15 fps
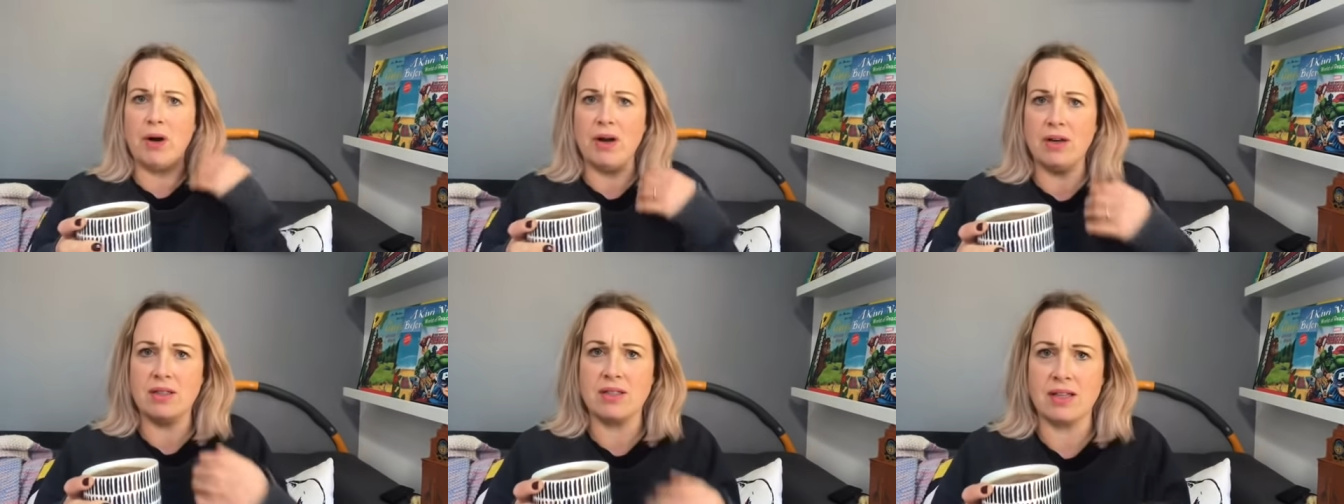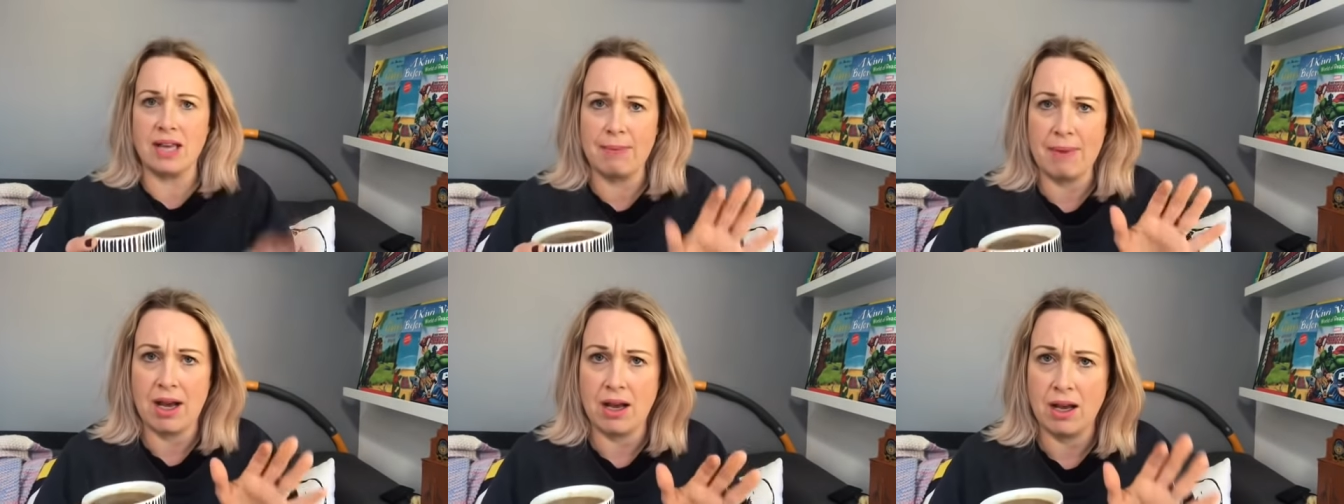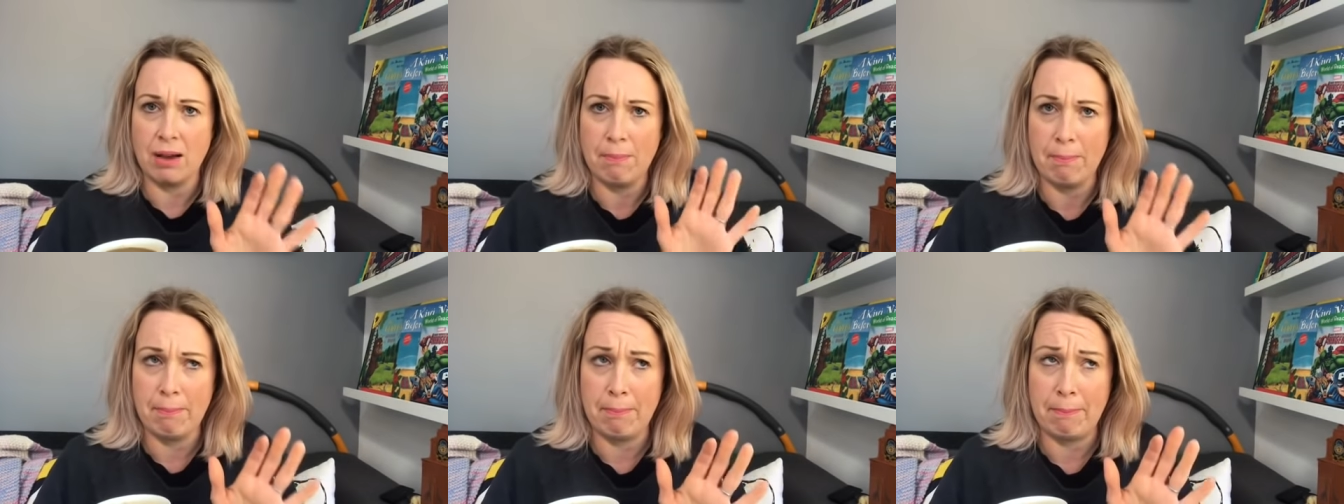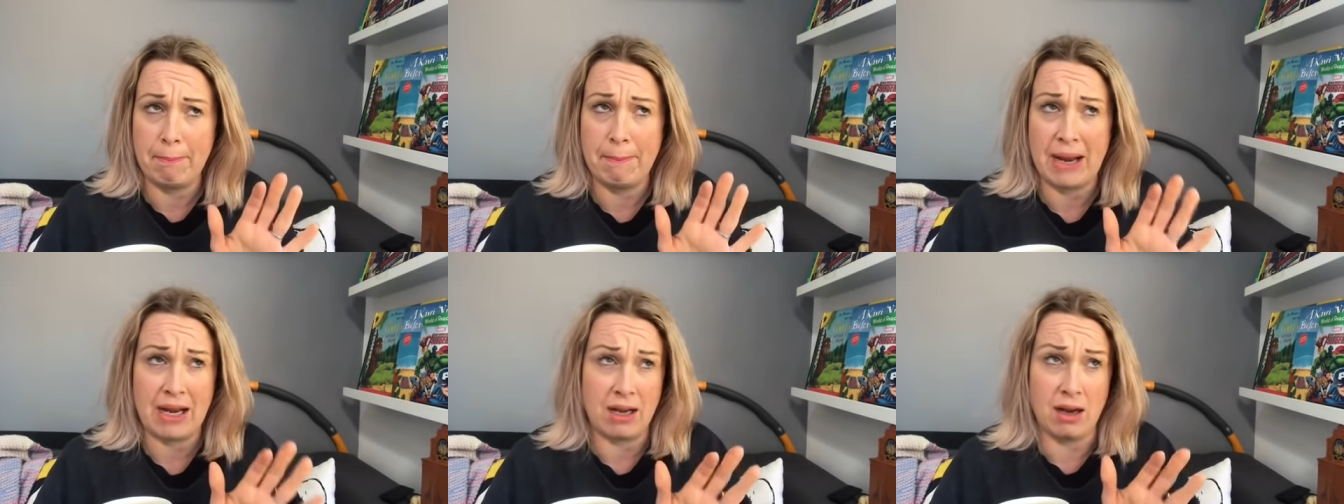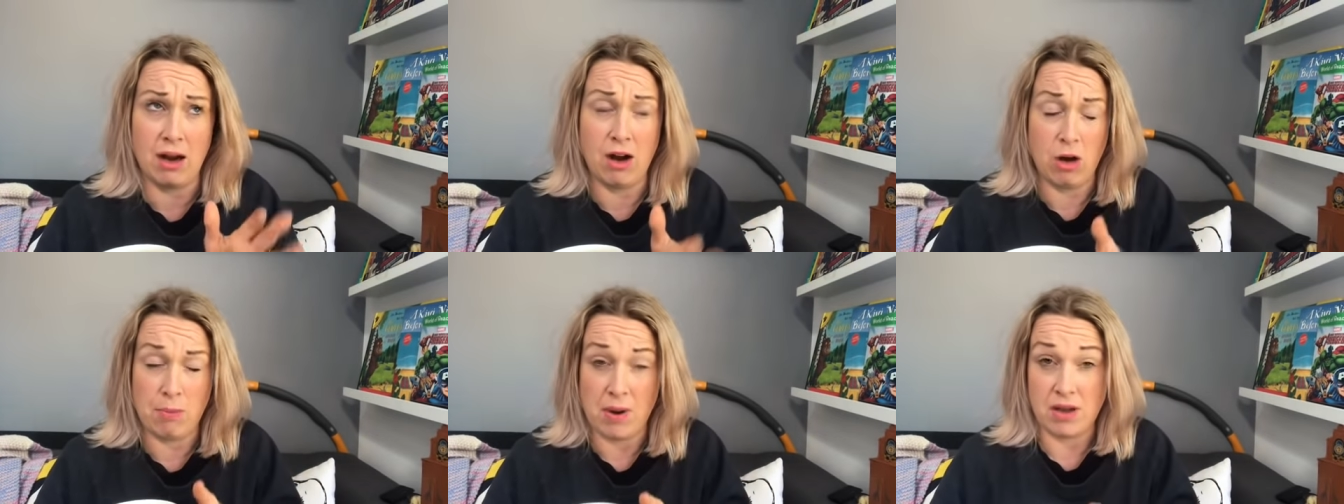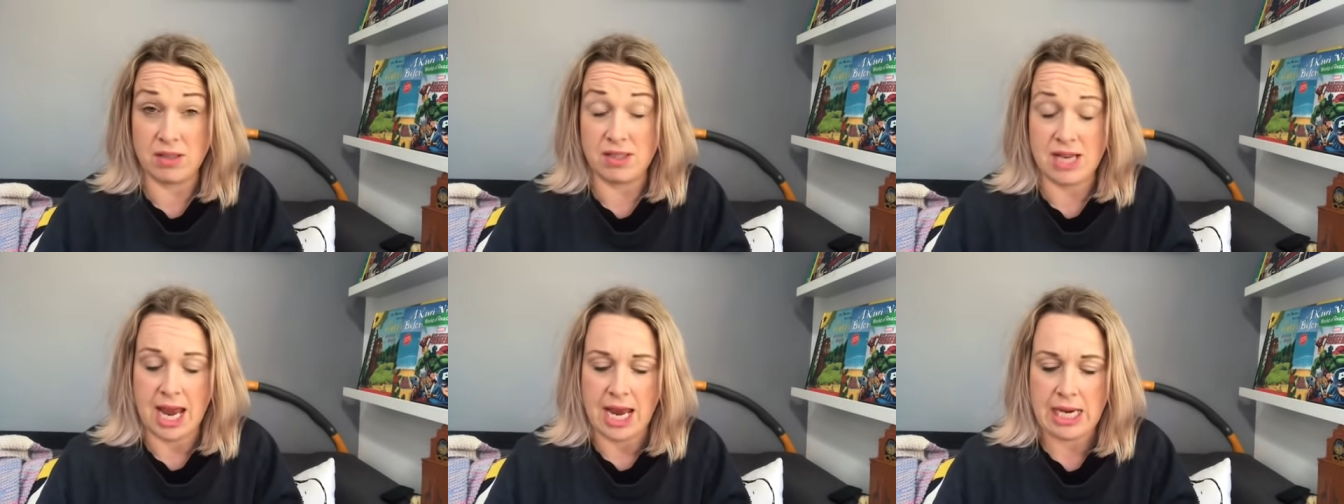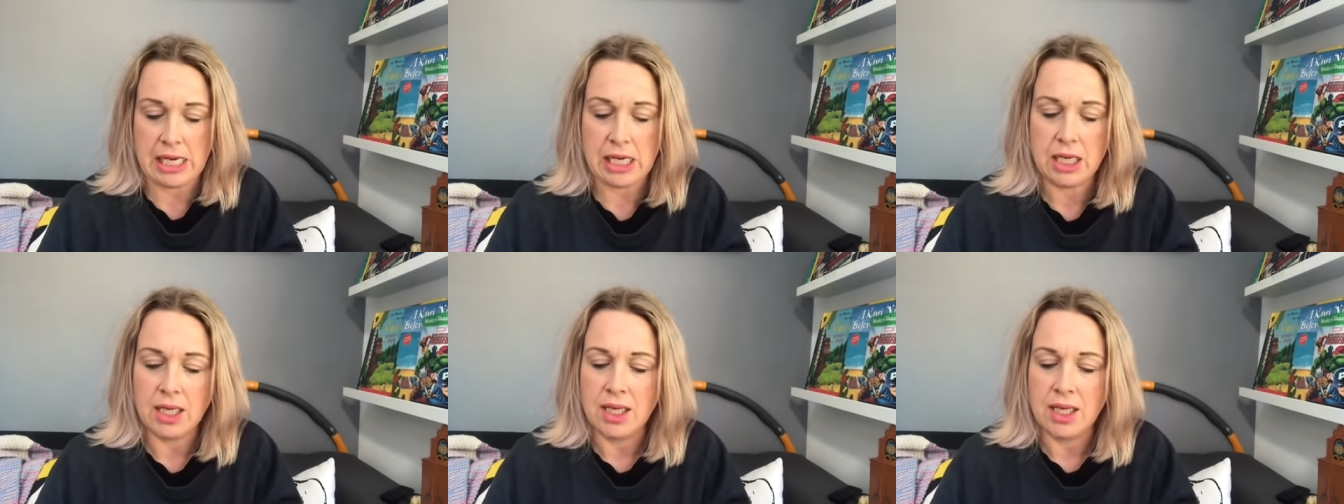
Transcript: past and I get back back at half past ten.